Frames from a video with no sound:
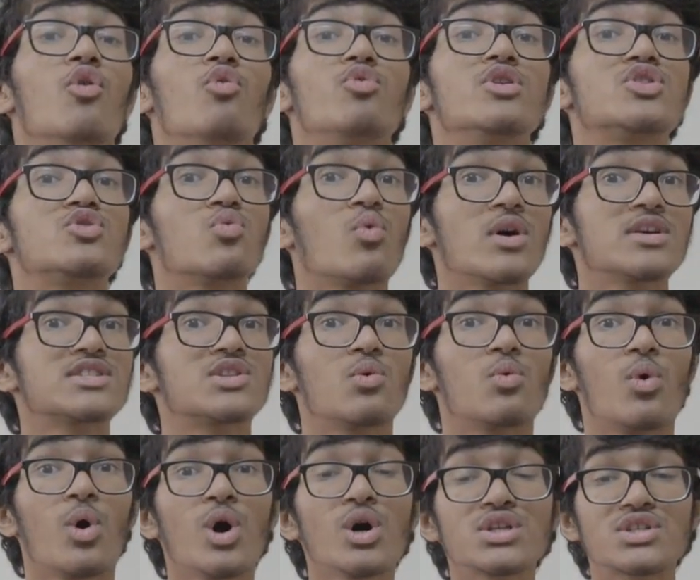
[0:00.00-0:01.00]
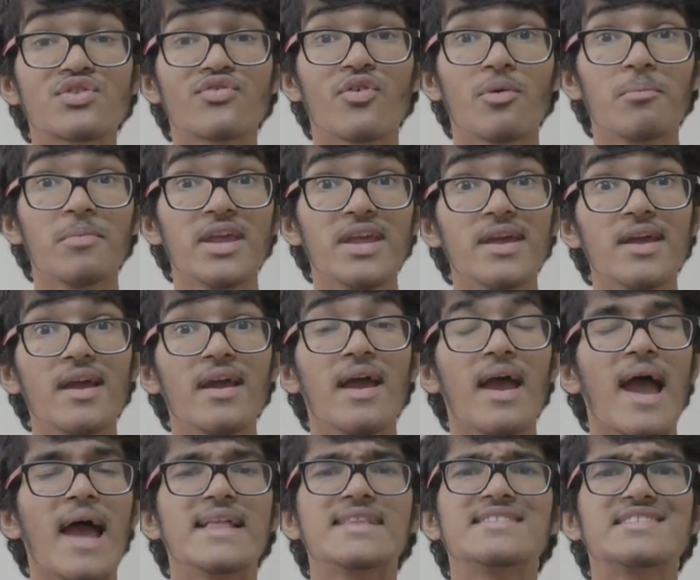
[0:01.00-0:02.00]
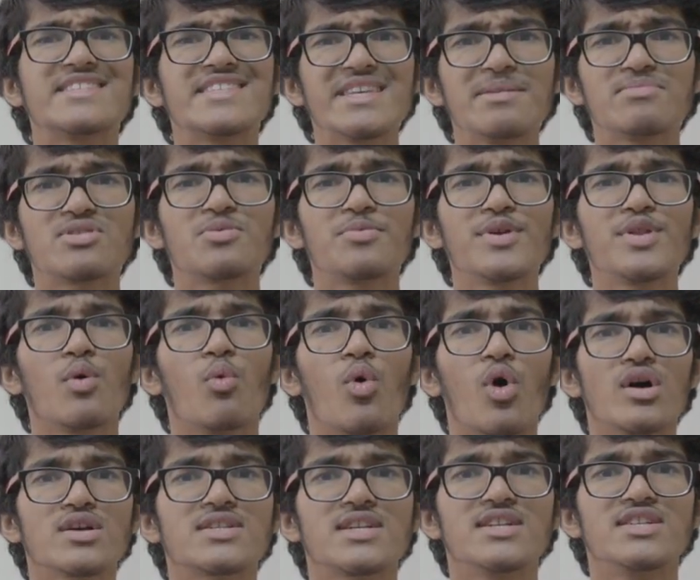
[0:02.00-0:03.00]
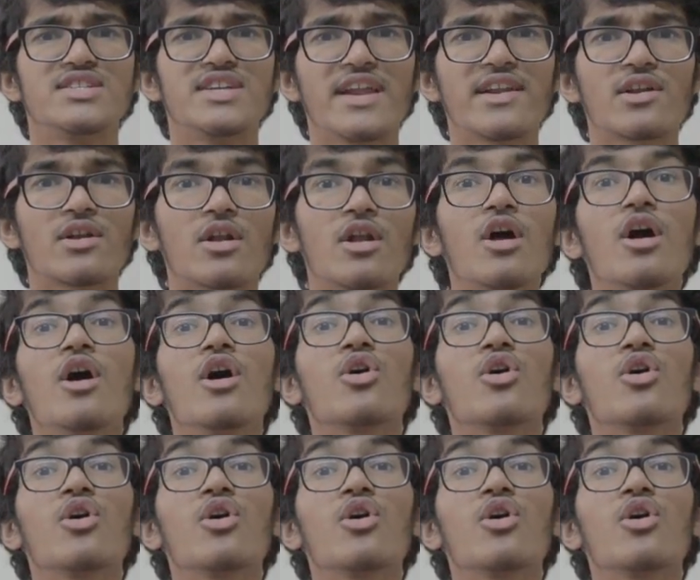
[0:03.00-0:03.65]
which was the worst for me and seems to be the worst in general,